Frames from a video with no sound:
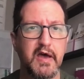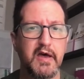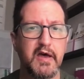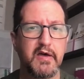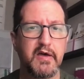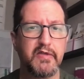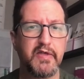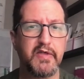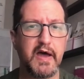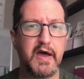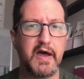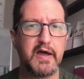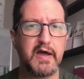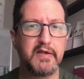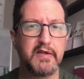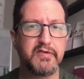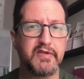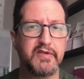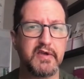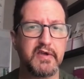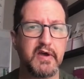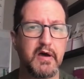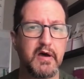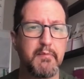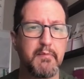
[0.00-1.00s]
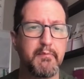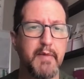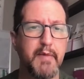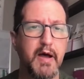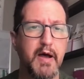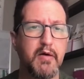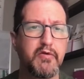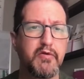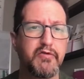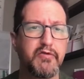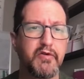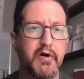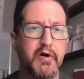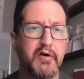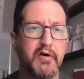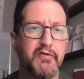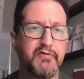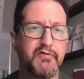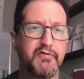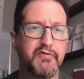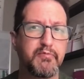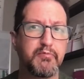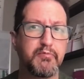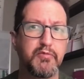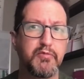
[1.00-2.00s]
that the amount
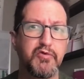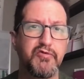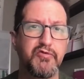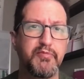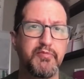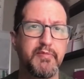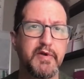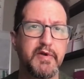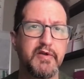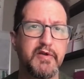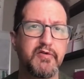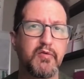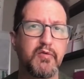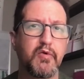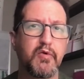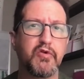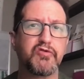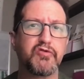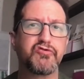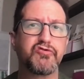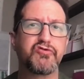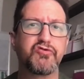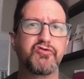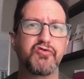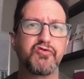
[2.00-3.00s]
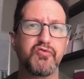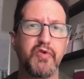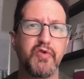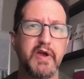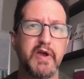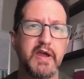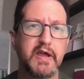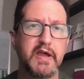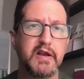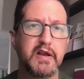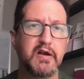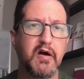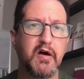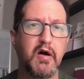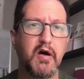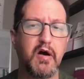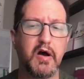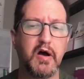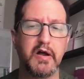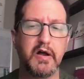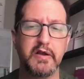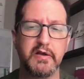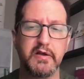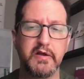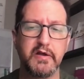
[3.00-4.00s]
of movement or strain
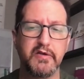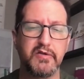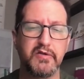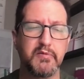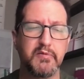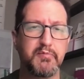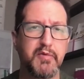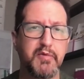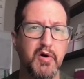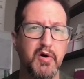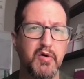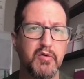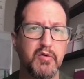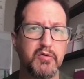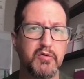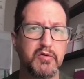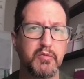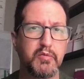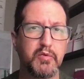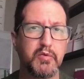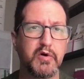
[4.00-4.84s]
on the bone will